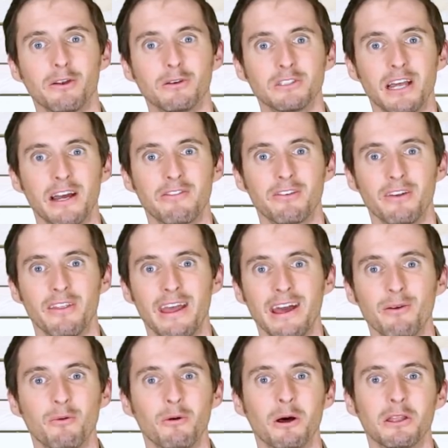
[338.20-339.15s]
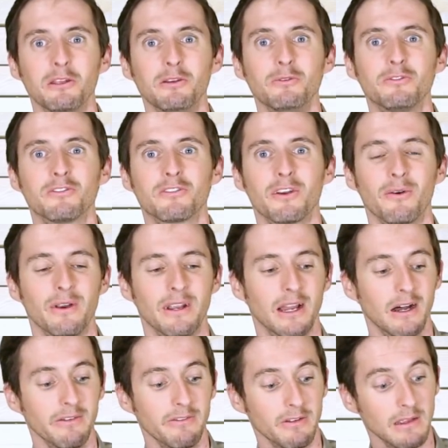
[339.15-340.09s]
goes after that while you scurry
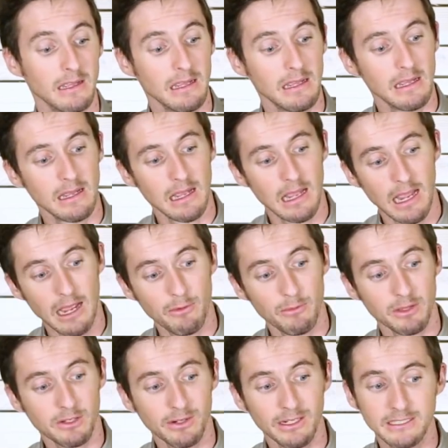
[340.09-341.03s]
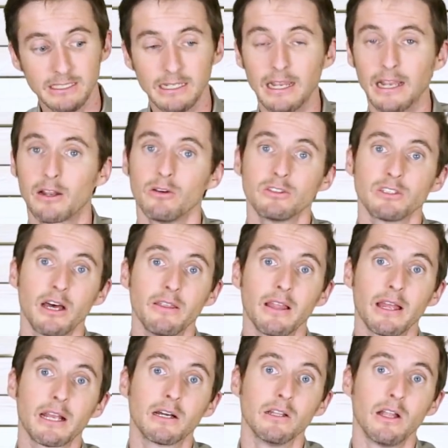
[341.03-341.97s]
off. And with crested geckos,
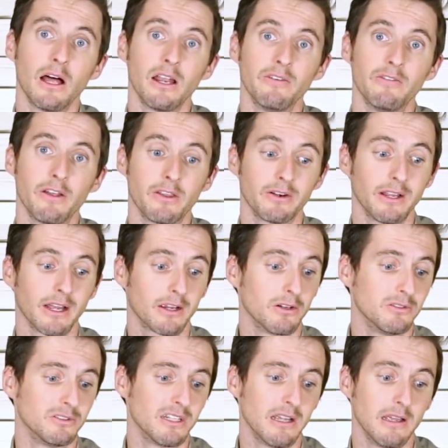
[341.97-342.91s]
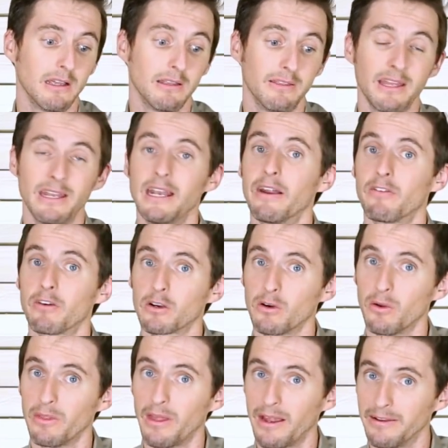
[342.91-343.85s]
unlike a lot of other geckos, they never
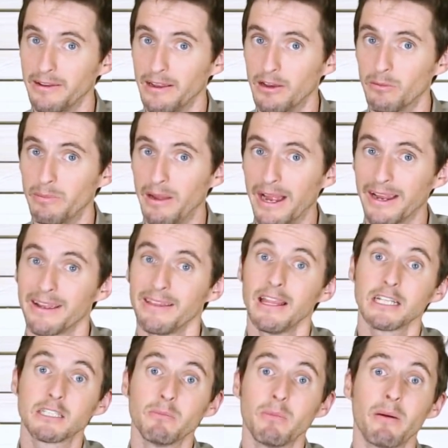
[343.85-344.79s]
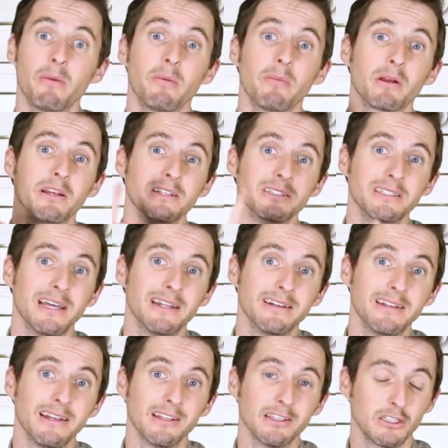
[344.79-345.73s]
grow that tail back. And that's a bummer because
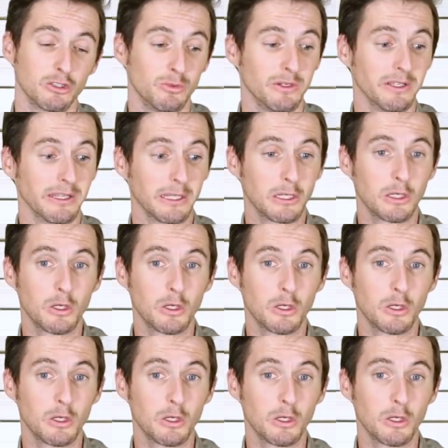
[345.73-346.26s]
that tail is really